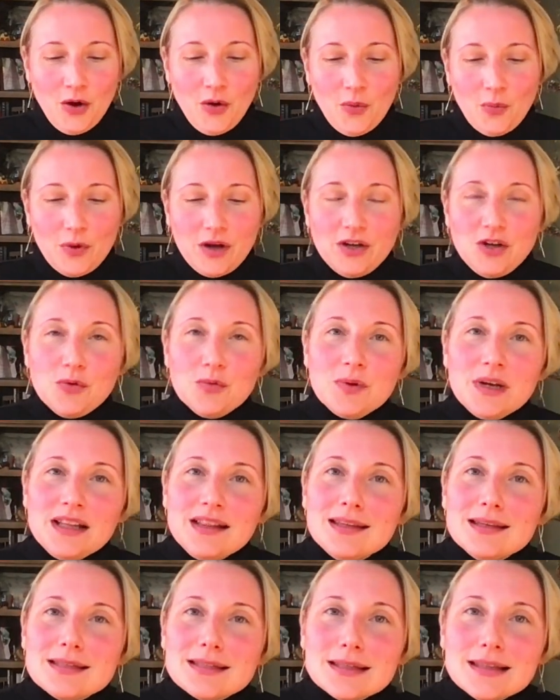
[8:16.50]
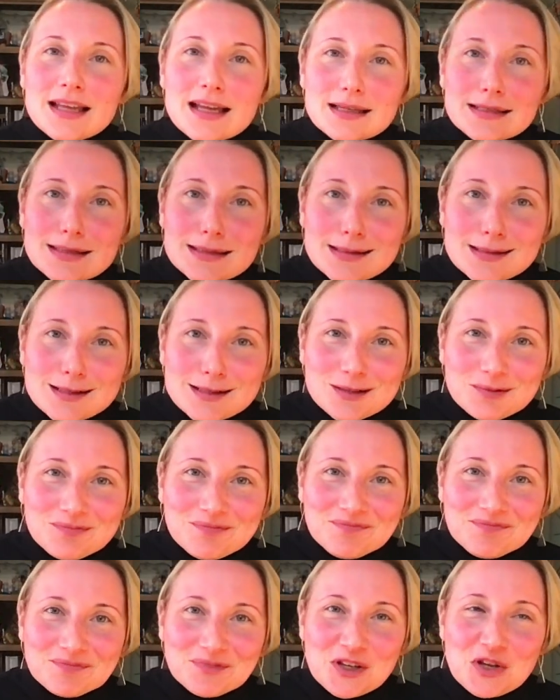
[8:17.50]
When you read this list,
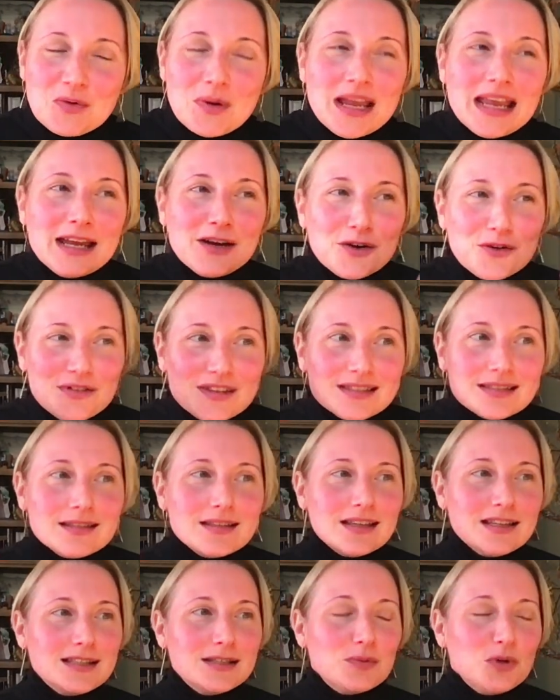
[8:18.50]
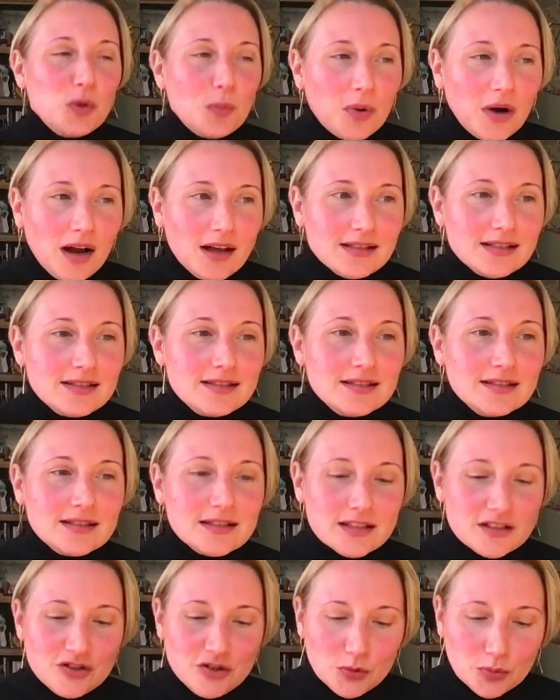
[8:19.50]
when you hear this list, when you process this
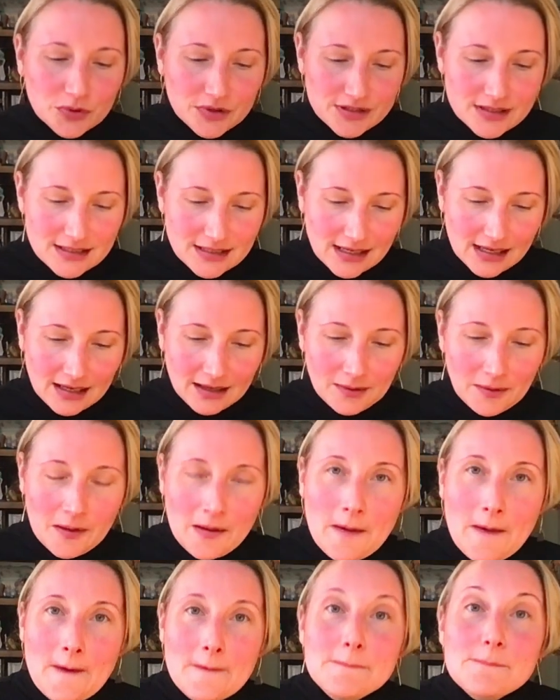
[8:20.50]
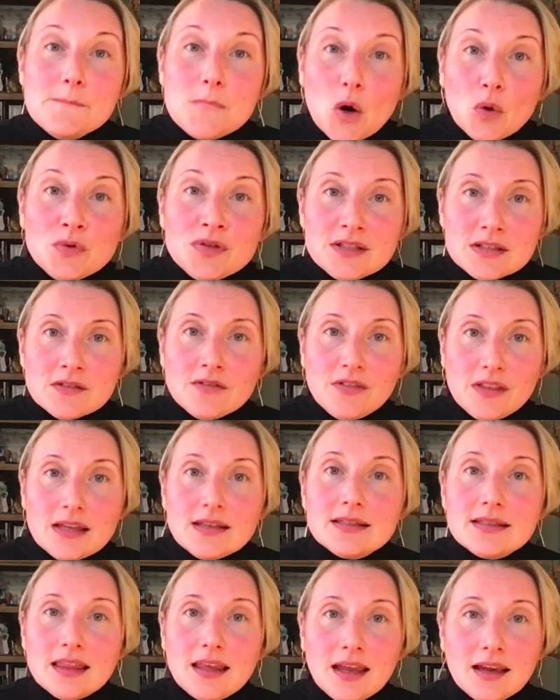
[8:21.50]
list, you will see most of
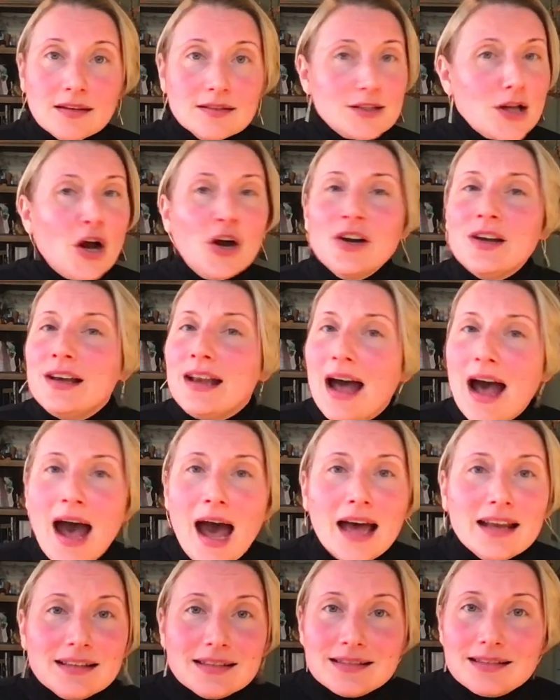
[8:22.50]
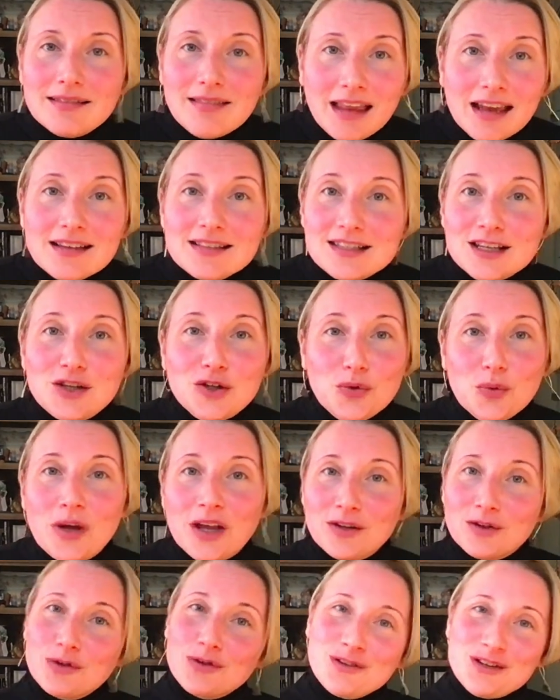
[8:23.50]
these things are not things that you
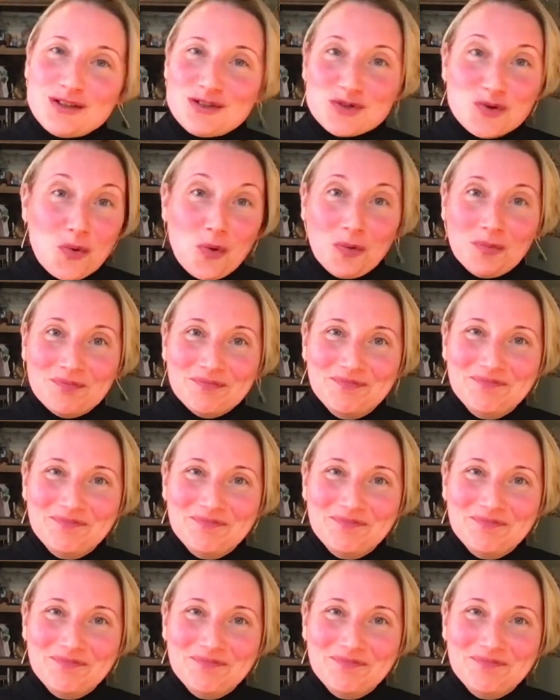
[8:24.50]
can learn in school.